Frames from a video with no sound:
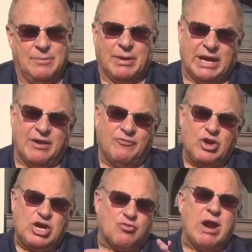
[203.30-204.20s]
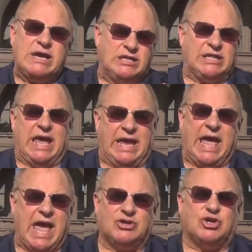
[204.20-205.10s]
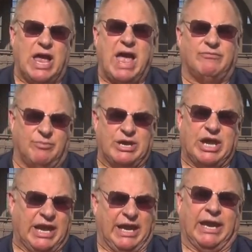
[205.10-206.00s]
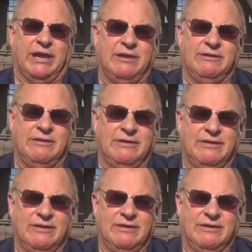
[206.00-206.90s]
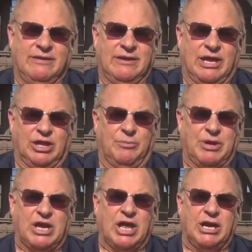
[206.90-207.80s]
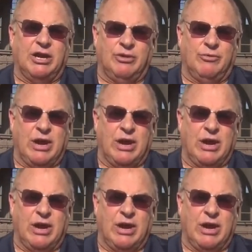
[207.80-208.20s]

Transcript: But every great thing has to have a beginning. And the beginning of the